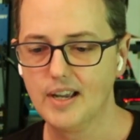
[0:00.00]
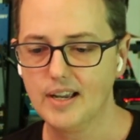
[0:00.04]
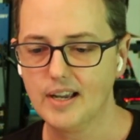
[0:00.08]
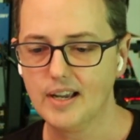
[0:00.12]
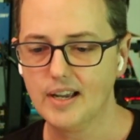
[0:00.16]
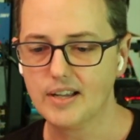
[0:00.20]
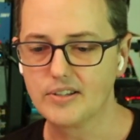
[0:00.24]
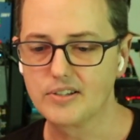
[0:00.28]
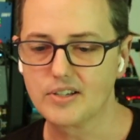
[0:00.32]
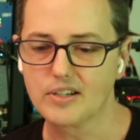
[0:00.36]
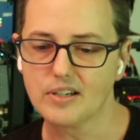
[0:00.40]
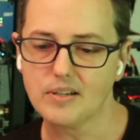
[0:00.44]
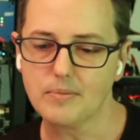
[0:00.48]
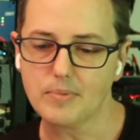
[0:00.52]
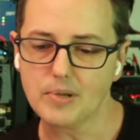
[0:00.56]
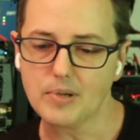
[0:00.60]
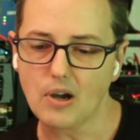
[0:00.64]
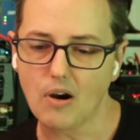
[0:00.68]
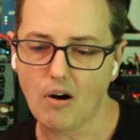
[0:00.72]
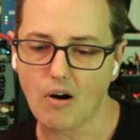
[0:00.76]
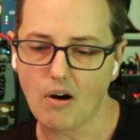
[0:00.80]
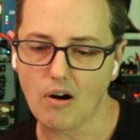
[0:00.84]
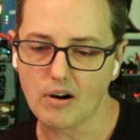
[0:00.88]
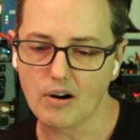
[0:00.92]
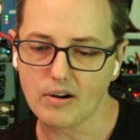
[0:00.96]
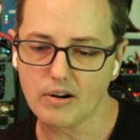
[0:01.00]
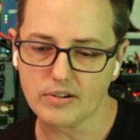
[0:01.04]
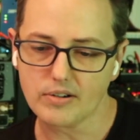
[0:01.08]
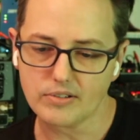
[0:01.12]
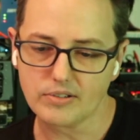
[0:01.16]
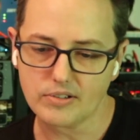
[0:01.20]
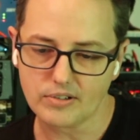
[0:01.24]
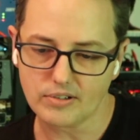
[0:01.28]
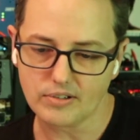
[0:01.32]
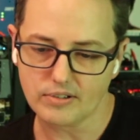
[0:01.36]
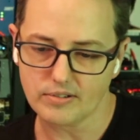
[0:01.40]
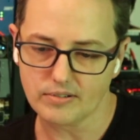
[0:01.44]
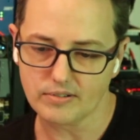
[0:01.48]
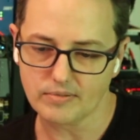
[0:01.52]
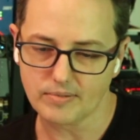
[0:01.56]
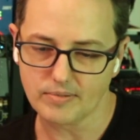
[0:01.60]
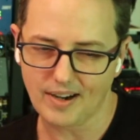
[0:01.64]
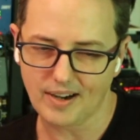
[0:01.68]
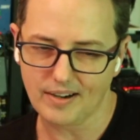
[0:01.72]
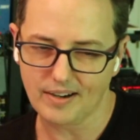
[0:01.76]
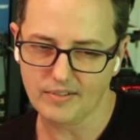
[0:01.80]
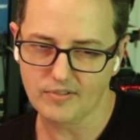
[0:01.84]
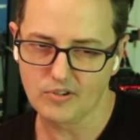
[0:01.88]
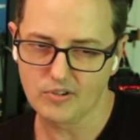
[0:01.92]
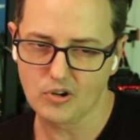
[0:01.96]
it's going to be hard to
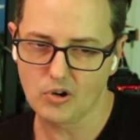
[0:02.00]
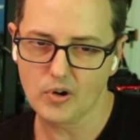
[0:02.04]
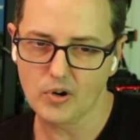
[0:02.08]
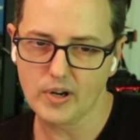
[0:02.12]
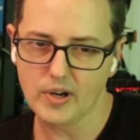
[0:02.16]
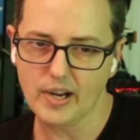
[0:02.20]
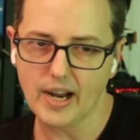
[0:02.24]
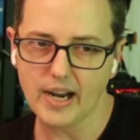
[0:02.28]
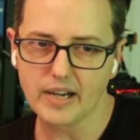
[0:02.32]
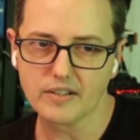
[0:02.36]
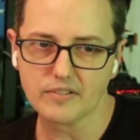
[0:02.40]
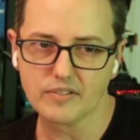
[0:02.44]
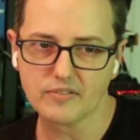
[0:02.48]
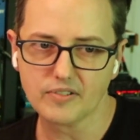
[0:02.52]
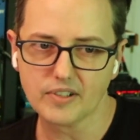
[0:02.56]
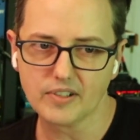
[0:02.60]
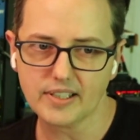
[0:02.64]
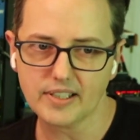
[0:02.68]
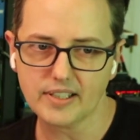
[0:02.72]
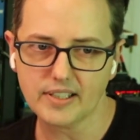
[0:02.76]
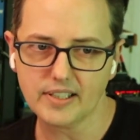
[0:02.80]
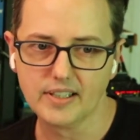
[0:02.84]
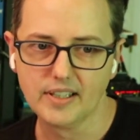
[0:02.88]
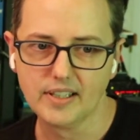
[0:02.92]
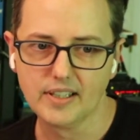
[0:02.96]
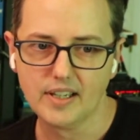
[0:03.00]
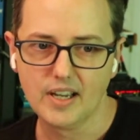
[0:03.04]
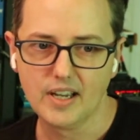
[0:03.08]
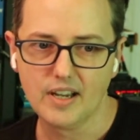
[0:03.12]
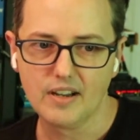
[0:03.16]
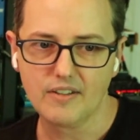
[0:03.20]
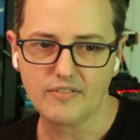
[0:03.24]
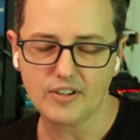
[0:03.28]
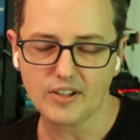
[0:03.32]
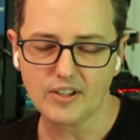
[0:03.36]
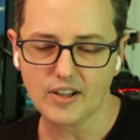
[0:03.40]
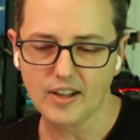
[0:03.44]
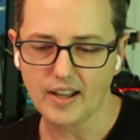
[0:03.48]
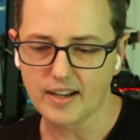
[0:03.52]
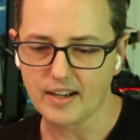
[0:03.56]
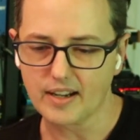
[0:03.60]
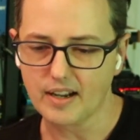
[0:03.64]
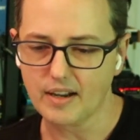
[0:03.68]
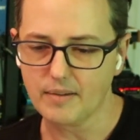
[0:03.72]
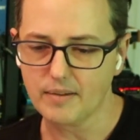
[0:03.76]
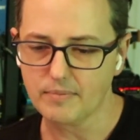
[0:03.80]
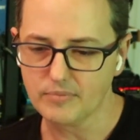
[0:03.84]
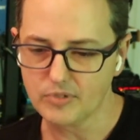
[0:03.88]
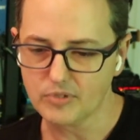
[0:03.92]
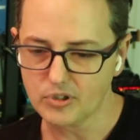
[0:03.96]
kind of creatively feel like
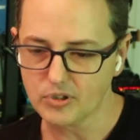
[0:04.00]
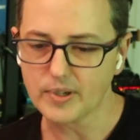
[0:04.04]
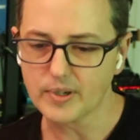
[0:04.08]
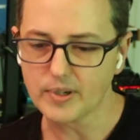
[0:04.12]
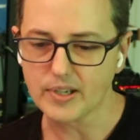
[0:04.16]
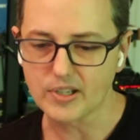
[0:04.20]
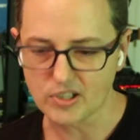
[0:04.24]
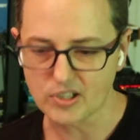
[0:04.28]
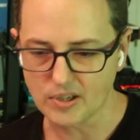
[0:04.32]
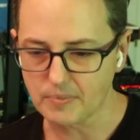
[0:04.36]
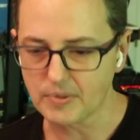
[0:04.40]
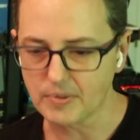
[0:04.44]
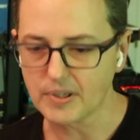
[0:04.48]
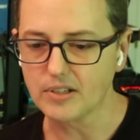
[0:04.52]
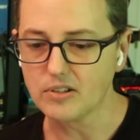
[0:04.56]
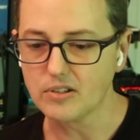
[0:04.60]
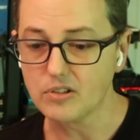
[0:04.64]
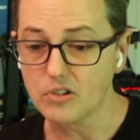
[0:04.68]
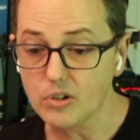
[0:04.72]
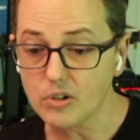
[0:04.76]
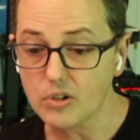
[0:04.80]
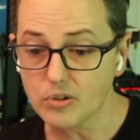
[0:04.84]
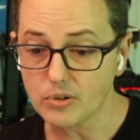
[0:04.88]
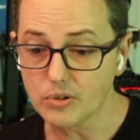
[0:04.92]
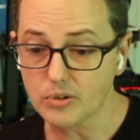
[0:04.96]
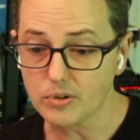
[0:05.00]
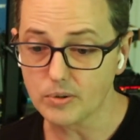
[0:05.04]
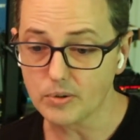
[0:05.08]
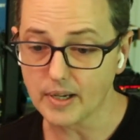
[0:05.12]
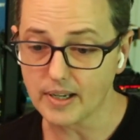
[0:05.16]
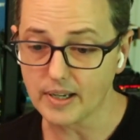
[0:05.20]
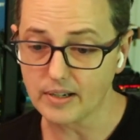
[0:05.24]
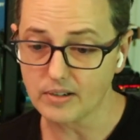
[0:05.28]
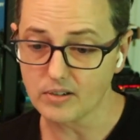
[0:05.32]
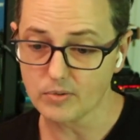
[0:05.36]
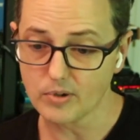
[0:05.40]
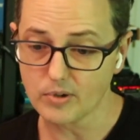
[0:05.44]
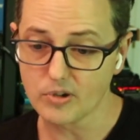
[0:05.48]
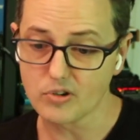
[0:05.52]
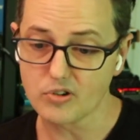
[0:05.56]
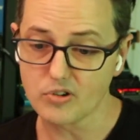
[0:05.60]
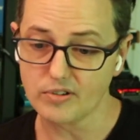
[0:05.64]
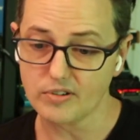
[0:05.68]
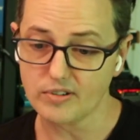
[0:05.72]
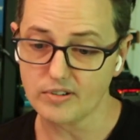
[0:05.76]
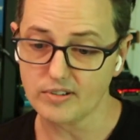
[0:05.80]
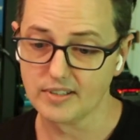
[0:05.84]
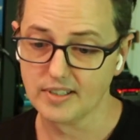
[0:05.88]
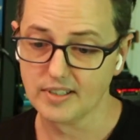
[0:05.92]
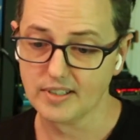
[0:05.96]
I'm doing something new and
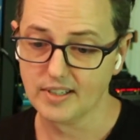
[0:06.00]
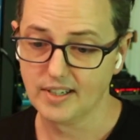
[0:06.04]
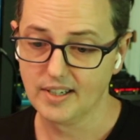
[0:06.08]
original